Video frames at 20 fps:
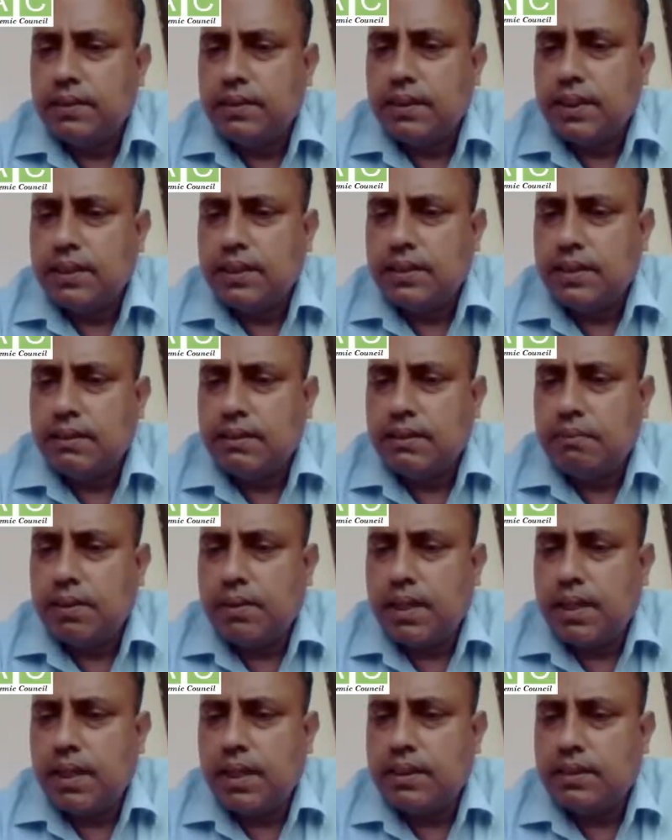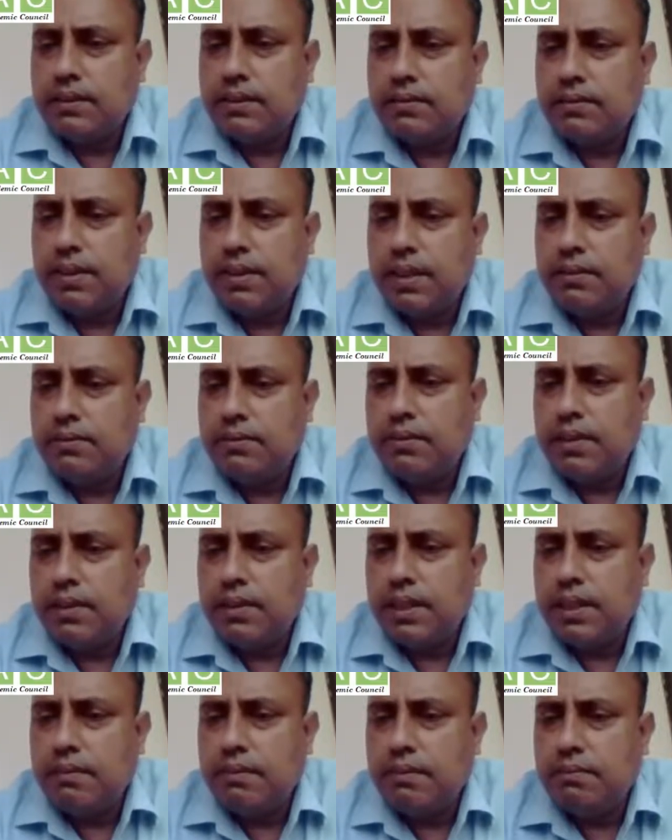Next implies
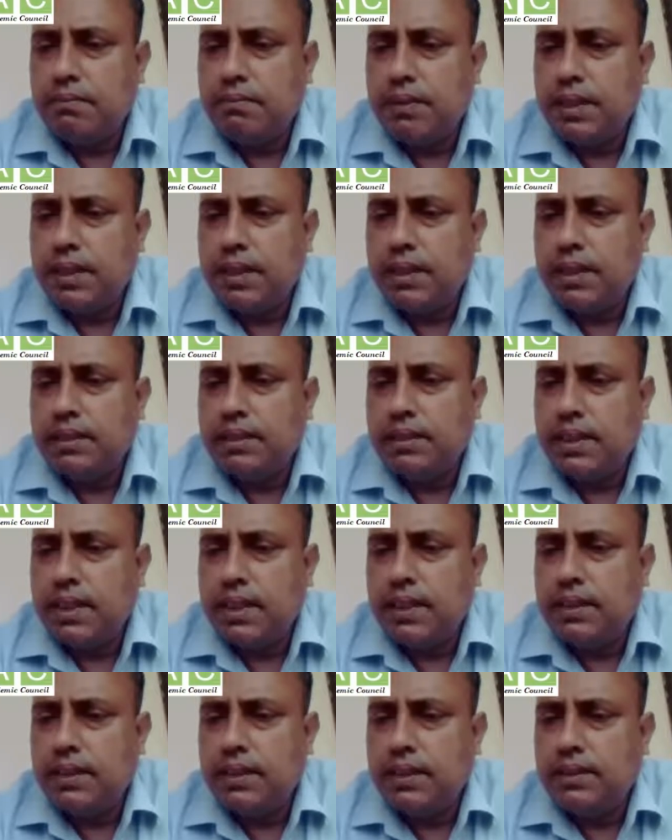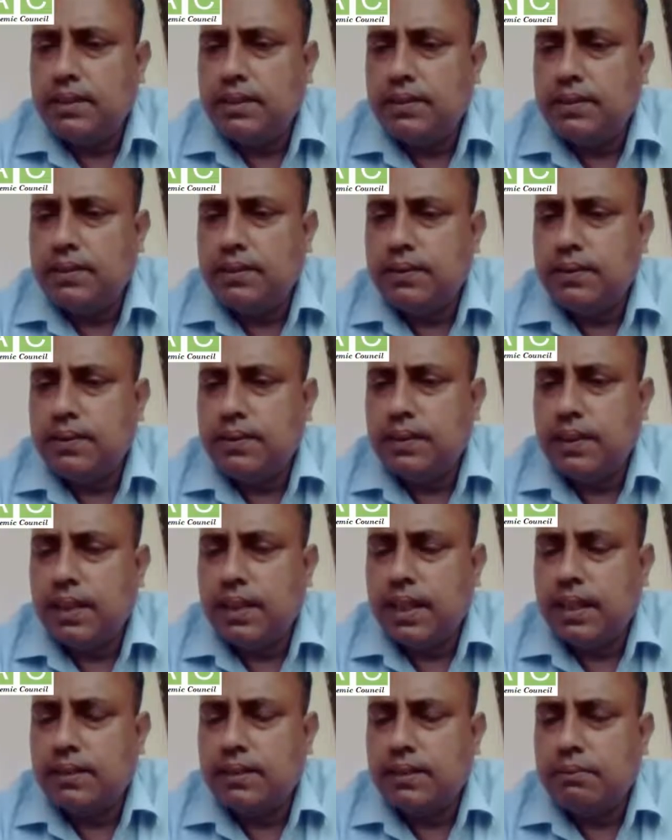5y minus 8 into
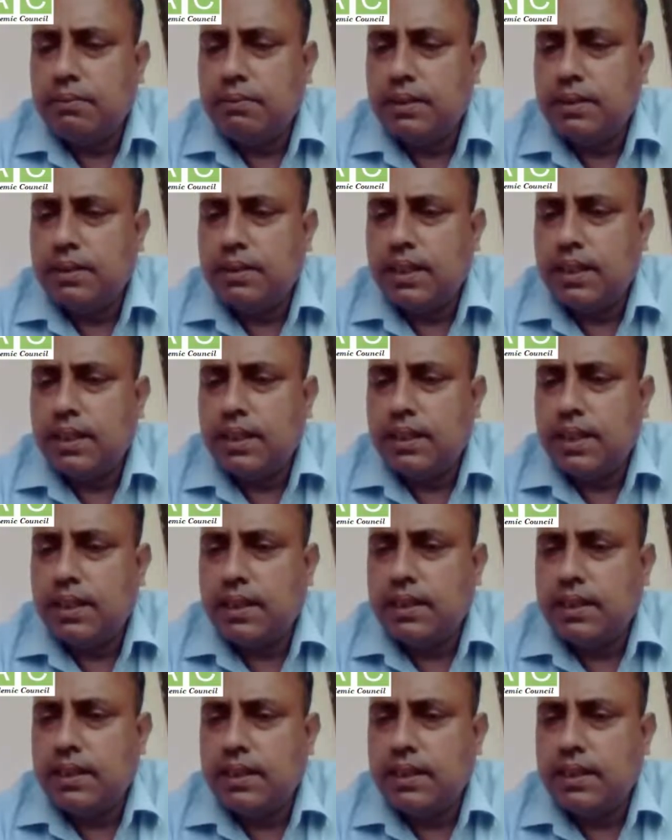x means 100.